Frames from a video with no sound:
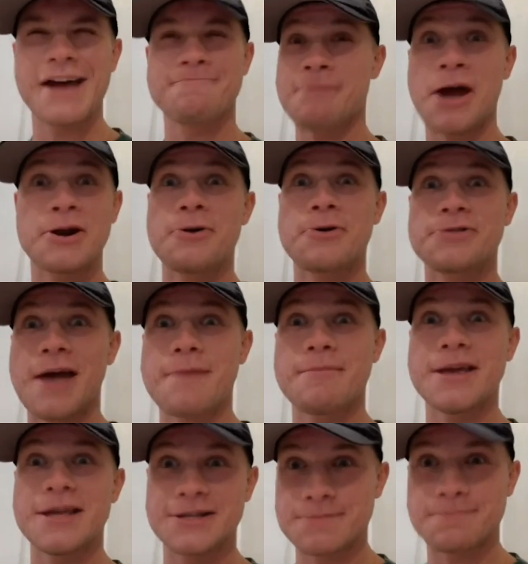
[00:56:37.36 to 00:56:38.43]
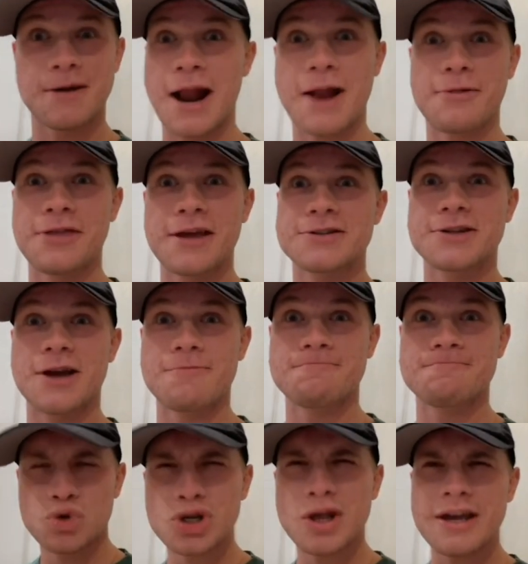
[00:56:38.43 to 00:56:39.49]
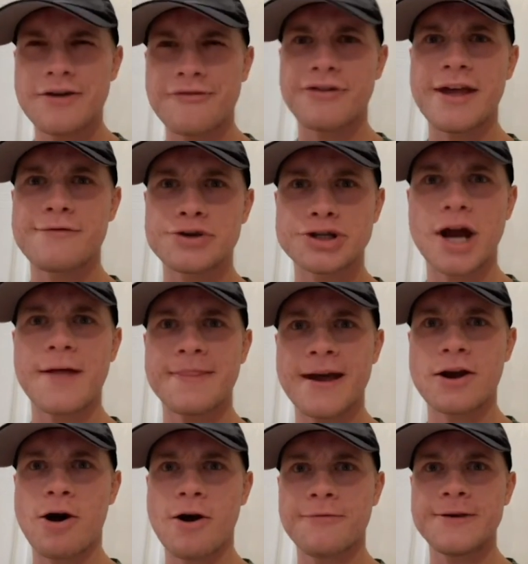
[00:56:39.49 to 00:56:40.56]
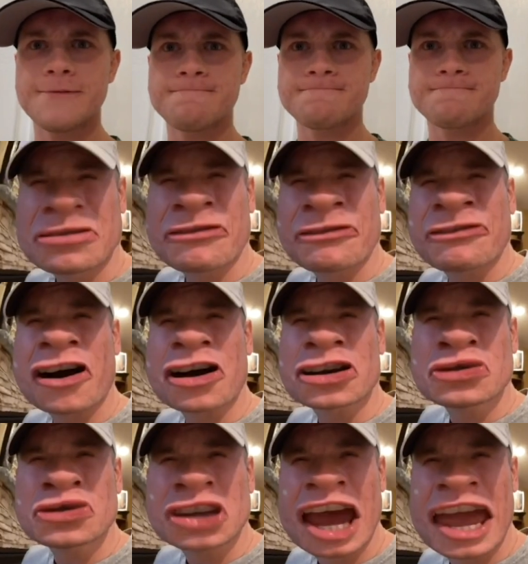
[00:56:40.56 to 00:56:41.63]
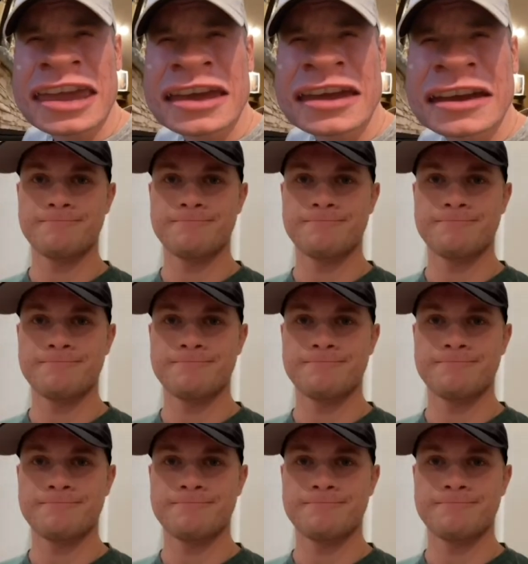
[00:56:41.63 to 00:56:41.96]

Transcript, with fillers: I don't know what that means, but I don't think so. Would you like a flavor shot in that coffee? Fuck you say?